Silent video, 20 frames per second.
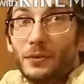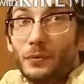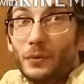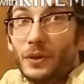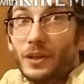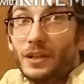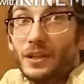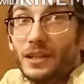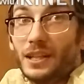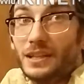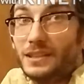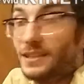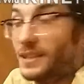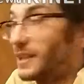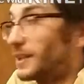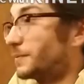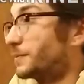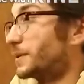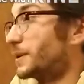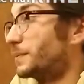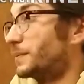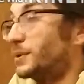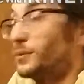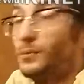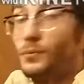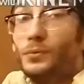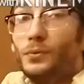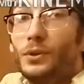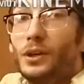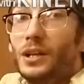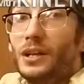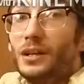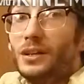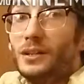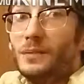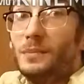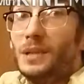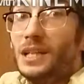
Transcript: work, and then I'm gonna be really